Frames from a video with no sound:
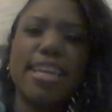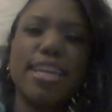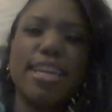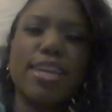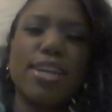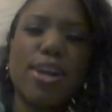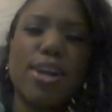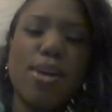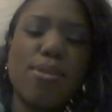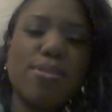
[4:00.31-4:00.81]
he
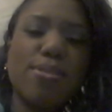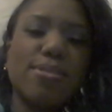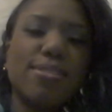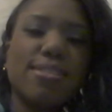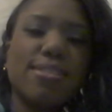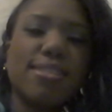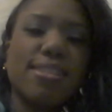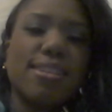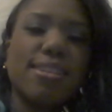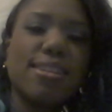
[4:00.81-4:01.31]

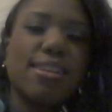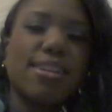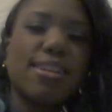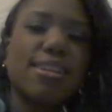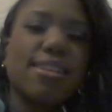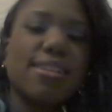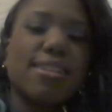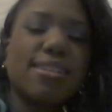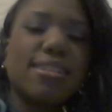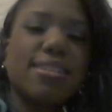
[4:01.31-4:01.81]
goes
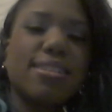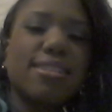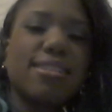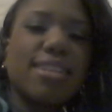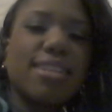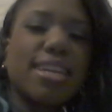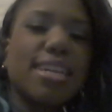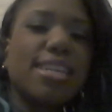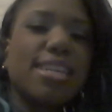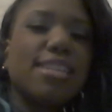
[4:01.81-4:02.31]

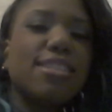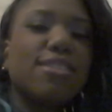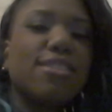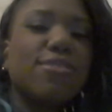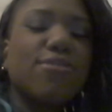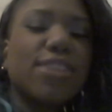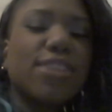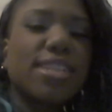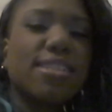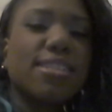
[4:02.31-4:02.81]
he's
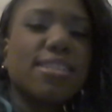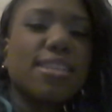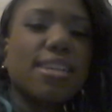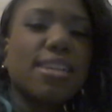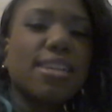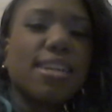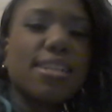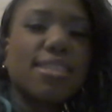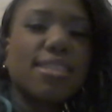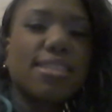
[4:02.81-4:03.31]

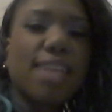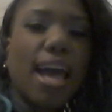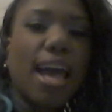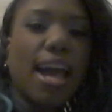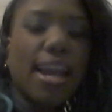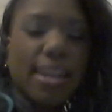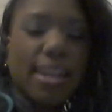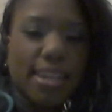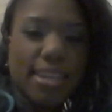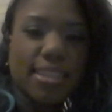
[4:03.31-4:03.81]
fixing a
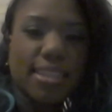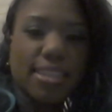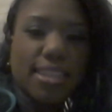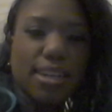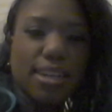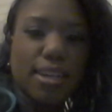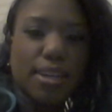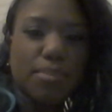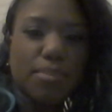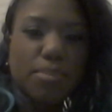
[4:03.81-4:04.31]
sign in
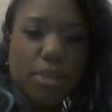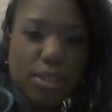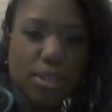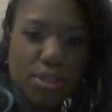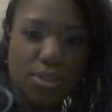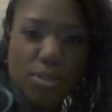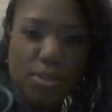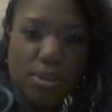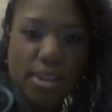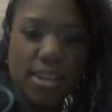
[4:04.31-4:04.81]
the
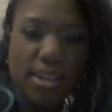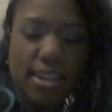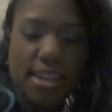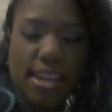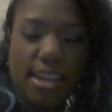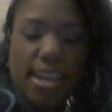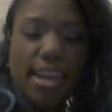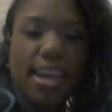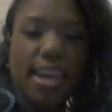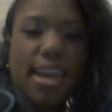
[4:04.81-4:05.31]
bookstore,
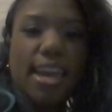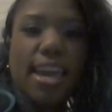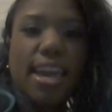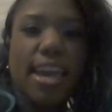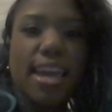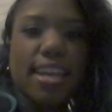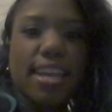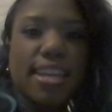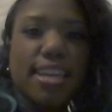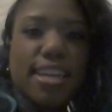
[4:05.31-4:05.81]

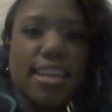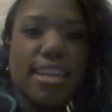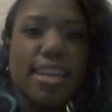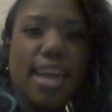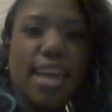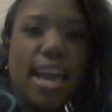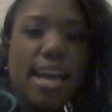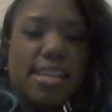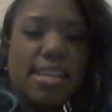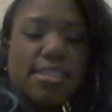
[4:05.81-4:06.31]
and he
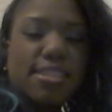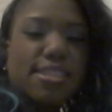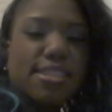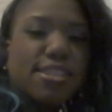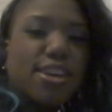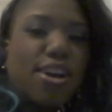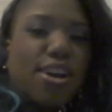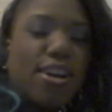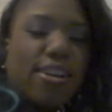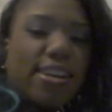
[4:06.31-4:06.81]
asks
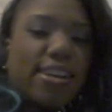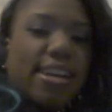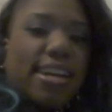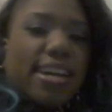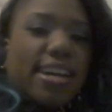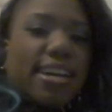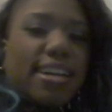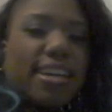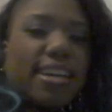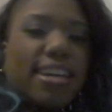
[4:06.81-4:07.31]

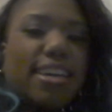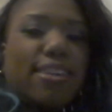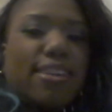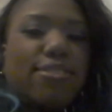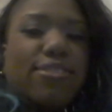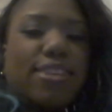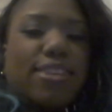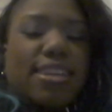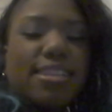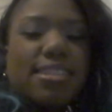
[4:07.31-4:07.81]
Aria if
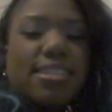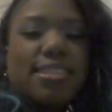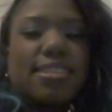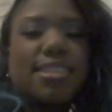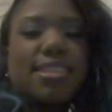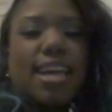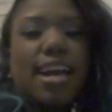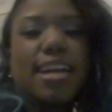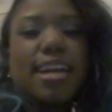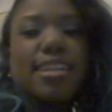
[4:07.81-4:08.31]
his
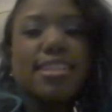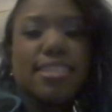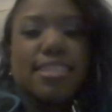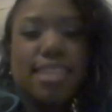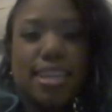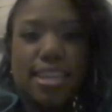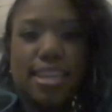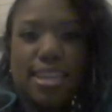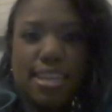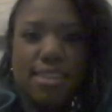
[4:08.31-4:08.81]
sign is
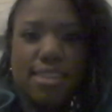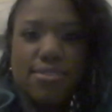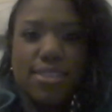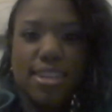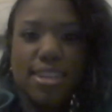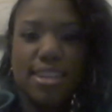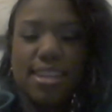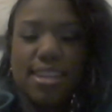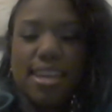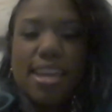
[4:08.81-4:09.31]

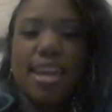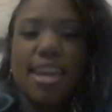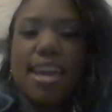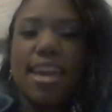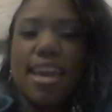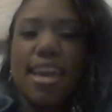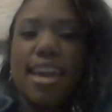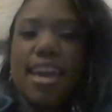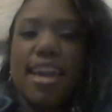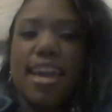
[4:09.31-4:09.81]
even,
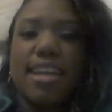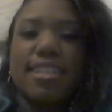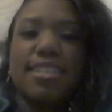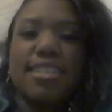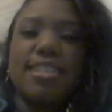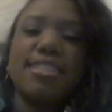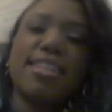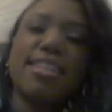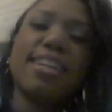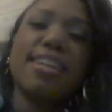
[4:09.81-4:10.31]
and
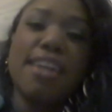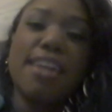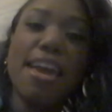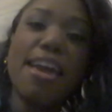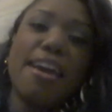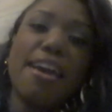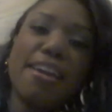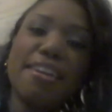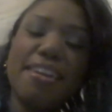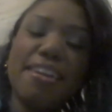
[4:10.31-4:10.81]
she's like,
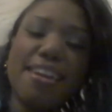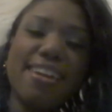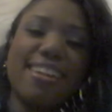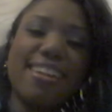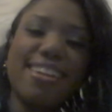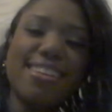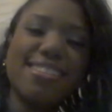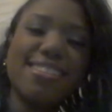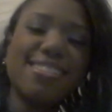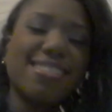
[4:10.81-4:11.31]
yeah, it
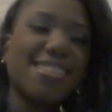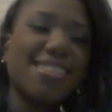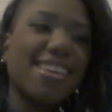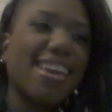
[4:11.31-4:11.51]
is.